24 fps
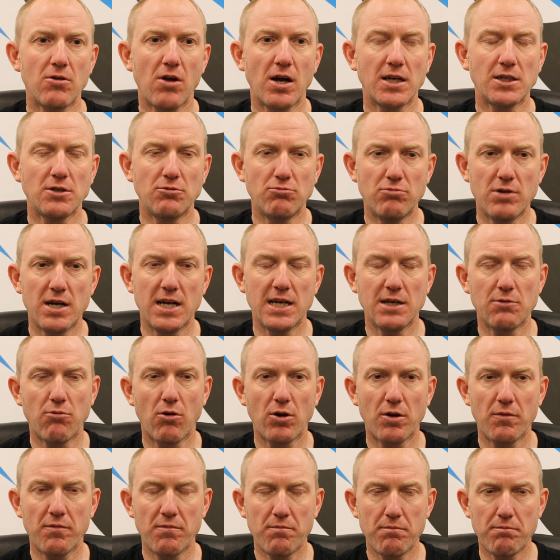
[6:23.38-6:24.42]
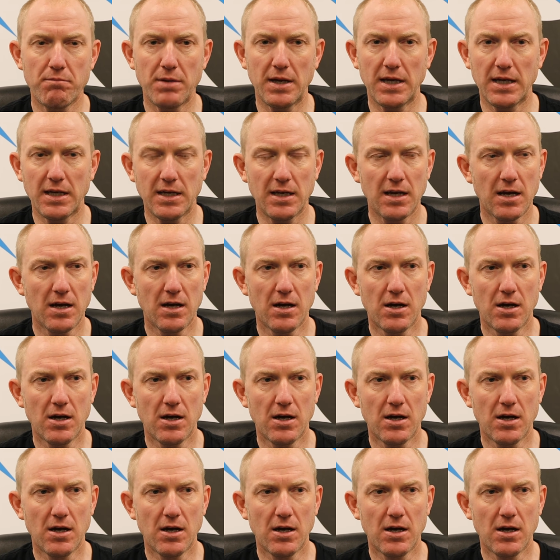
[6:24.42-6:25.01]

like you really want to be